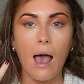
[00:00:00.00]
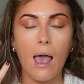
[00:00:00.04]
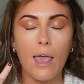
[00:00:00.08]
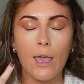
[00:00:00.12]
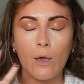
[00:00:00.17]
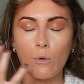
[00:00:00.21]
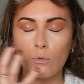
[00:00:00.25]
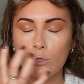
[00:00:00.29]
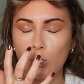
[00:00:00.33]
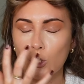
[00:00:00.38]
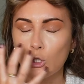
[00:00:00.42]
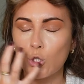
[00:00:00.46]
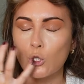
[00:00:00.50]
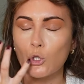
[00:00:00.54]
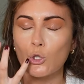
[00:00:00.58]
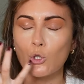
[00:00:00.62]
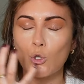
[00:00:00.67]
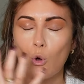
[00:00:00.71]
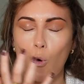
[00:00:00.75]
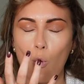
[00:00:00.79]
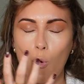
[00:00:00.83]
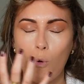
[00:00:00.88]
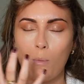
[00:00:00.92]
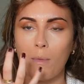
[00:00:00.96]
It was
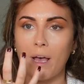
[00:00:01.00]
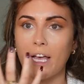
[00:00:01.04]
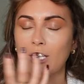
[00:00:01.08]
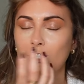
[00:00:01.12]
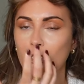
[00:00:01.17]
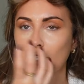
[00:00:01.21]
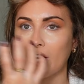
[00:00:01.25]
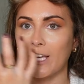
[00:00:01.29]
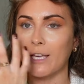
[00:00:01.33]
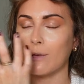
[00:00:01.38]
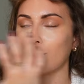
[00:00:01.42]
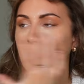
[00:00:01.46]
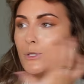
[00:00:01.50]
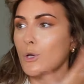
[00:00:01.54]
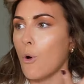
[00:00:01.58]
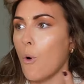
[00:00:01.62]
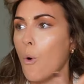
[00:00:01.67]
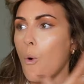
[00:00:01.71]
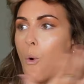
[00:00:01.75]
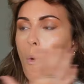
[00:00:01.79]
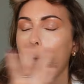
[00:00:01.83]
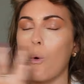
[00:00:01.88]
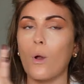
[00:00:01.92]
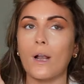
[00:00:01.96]
so much, like it was
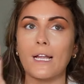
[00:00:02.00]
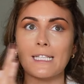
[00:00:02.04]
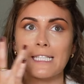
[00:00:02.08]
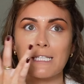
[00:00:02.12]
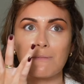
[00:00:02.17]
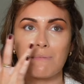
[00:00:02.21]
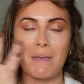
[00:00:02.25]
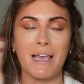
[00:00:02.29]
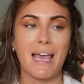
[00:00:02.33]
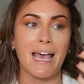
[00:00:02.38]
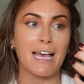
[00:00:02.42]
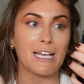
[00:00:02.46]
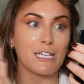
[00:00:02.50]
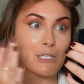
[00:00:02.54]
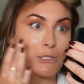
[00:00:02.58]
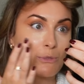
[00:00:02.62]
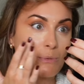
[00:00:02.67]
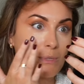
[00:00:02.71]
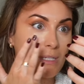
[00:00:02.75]
all under my eyes,